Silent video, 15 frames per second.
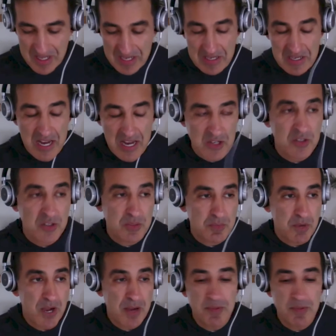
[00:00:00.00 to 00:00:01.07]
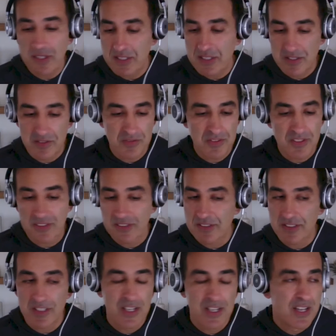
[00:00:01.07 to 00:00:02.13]
naturally populates the field
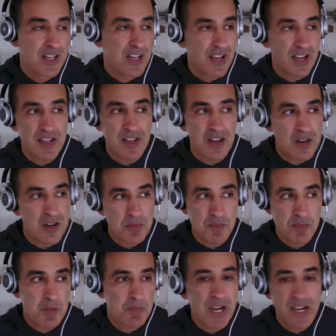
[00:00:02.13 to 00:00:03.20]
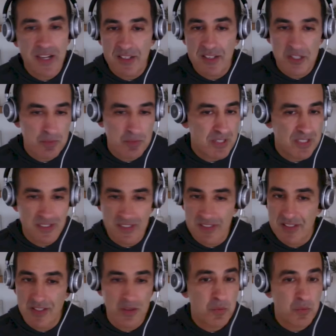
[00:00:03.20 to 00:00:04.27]
are the pioneer species.
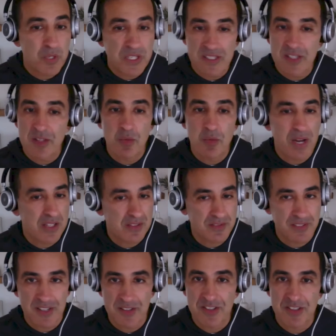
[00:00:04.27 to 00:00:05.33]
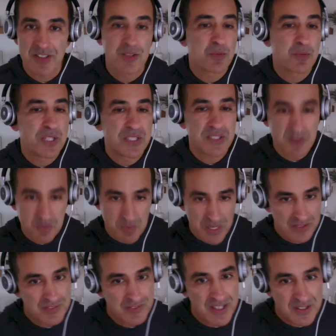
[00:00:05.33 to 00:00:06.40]
They're the weeds and the wildflowers. And the weeds and the
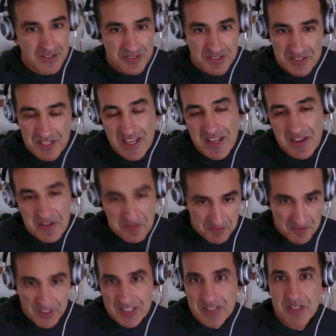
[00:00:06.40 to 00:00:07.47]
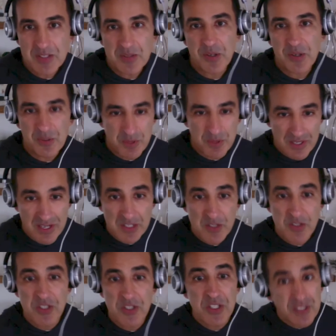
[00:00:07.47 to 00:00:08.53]
wildflowers fix the soil with
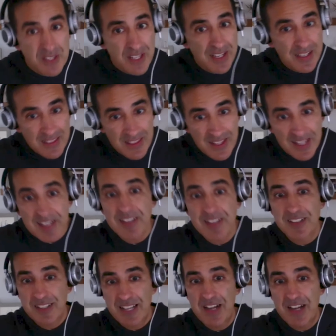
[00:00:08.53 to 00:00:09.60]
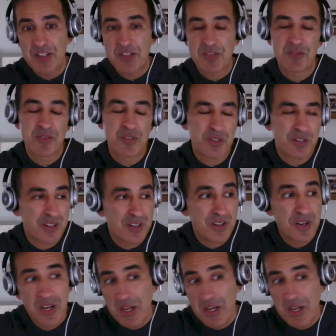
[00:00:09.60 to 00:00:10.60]
nitrogen that then allows for